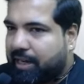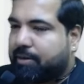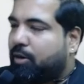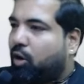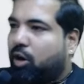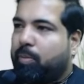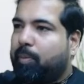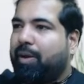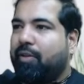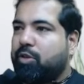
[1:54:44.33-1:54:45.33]
A lot of people
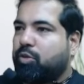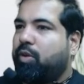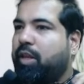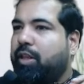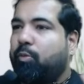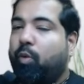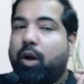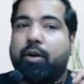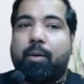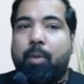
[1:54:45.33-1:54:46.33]
have this query that what
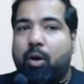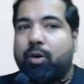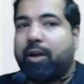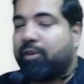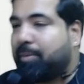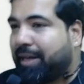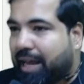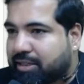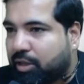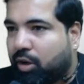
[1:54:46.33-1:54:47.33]
amount I will be
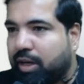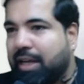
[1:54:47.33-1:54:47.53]
taxing on.